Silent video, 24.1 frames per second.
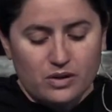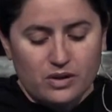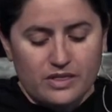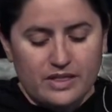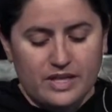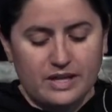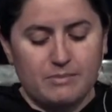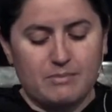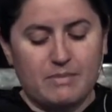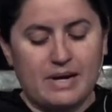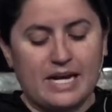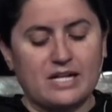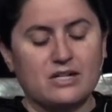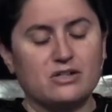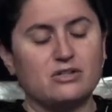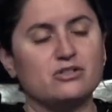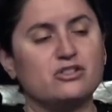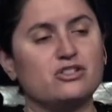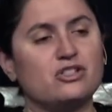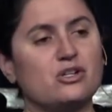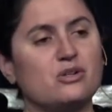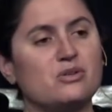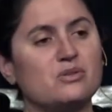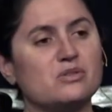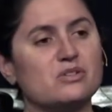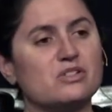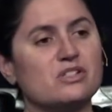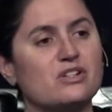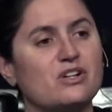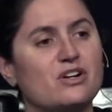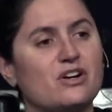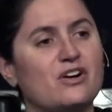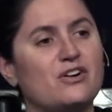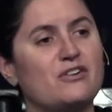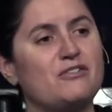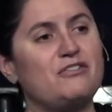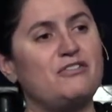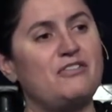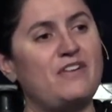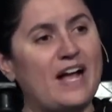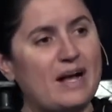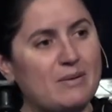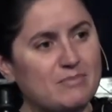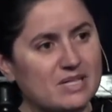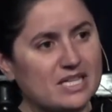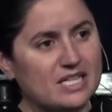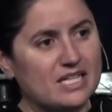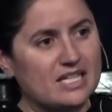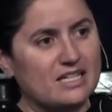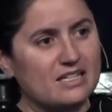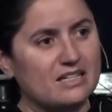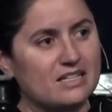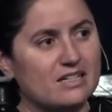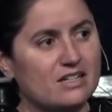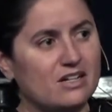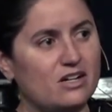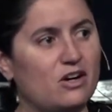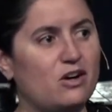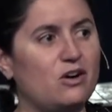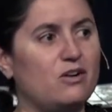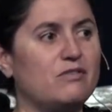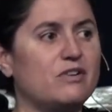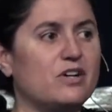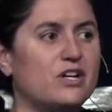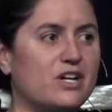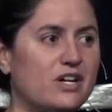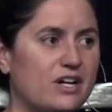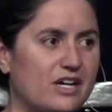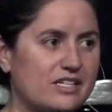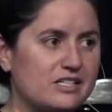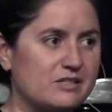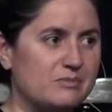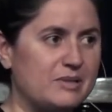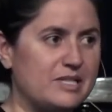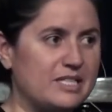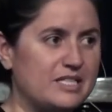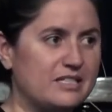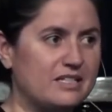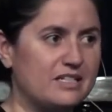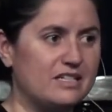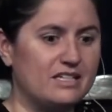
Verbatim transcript: then Michal chose her family over her husband.